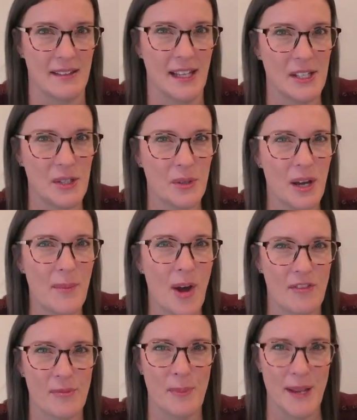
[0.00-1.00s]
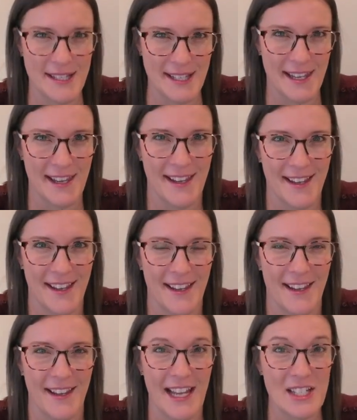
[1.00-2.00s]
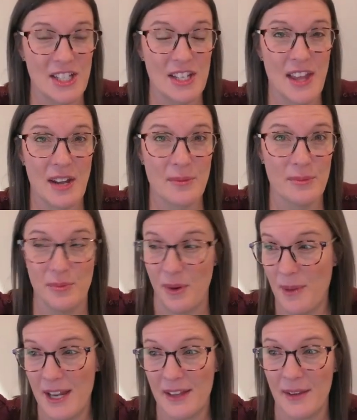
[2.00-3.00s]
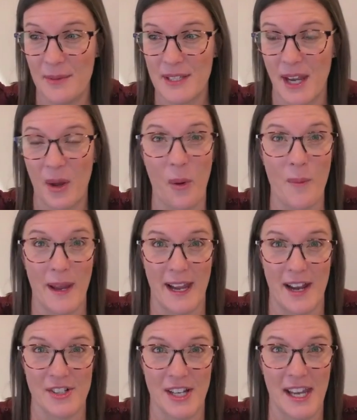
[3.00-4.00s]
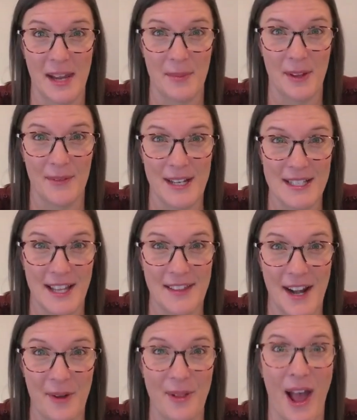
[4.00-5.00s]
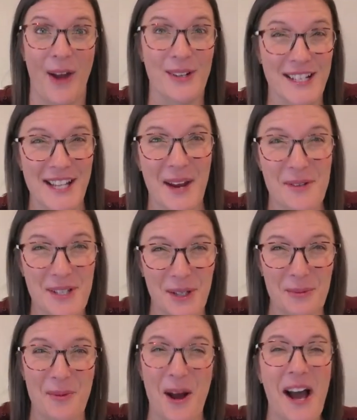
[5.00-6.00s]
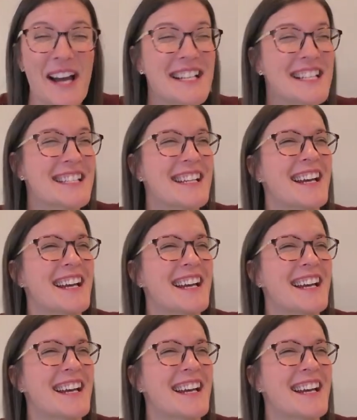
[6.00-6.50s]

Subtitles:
Like you come off busy." And she then immediately was like, "Oh my gosh, I can't believe I said that out loud," because I was her boss.